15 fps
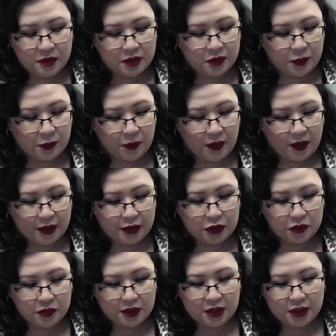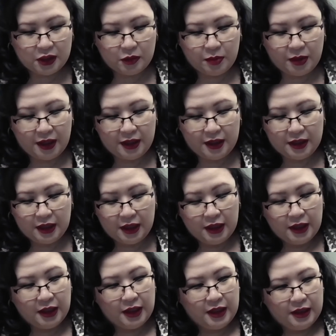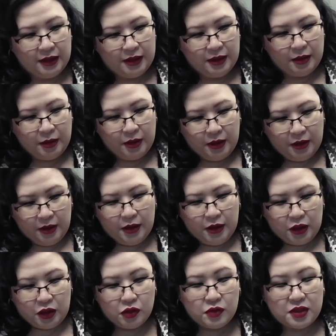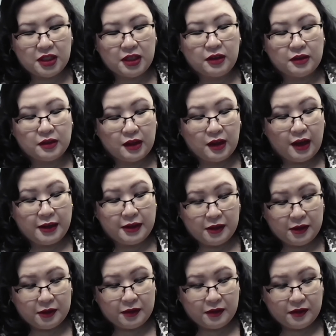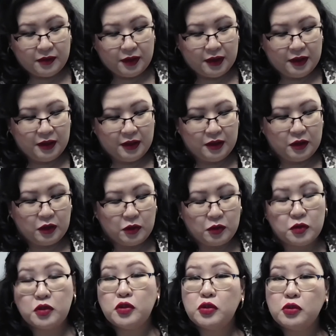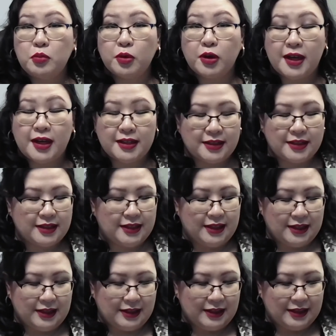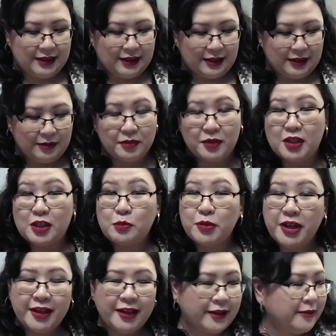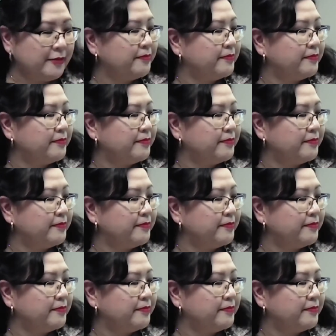so I do anticipate using a lot of those two brands in this blanket.